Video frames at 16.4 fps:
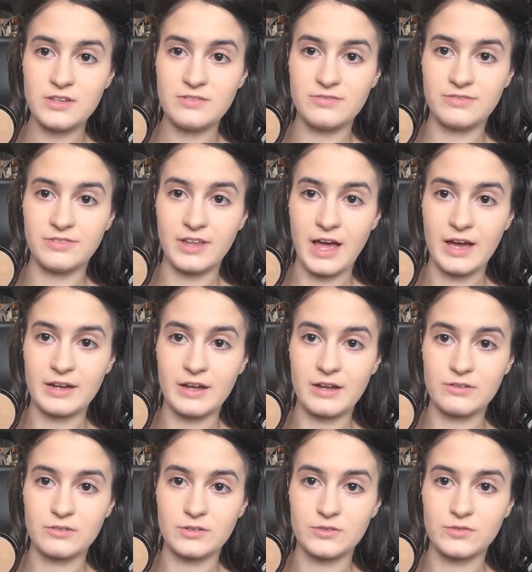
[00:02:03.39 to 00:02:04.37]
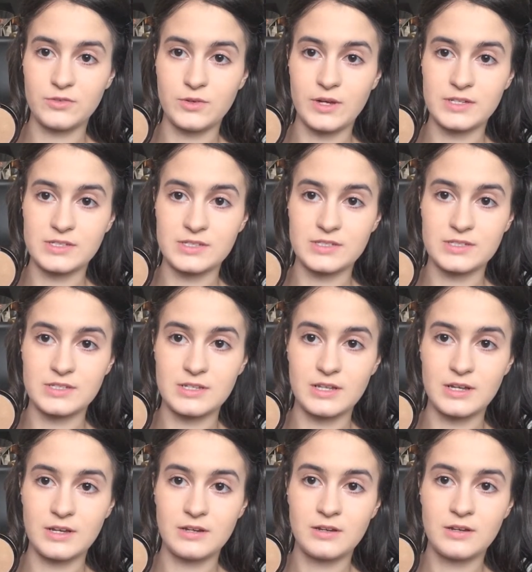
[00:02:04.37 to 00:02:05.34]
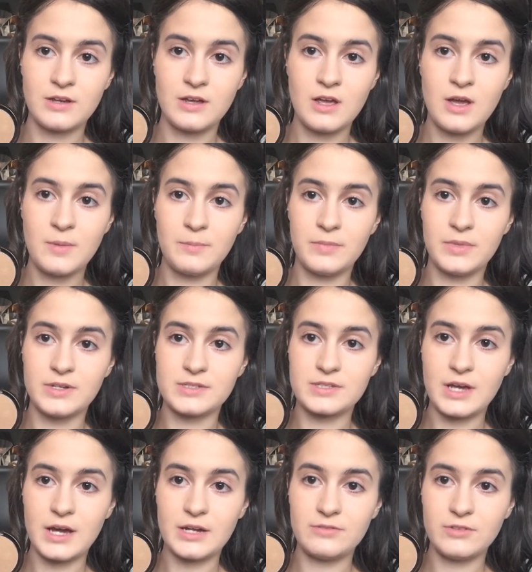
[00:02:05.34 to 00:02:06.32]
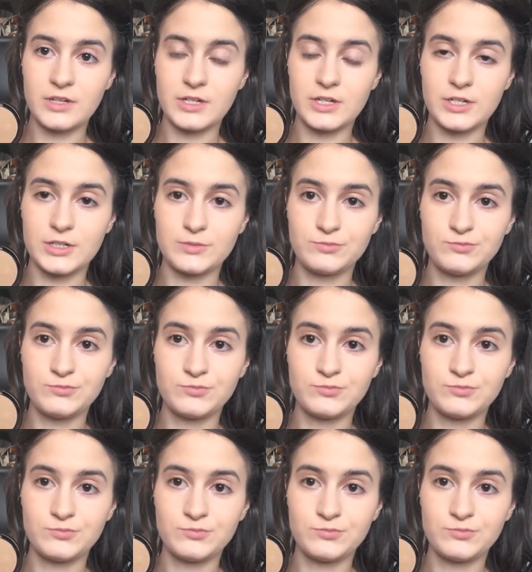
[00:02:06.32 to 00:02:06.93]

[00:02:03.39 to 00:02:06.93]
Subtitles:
flat. I don't know if you guys can see that, but it's kind of like the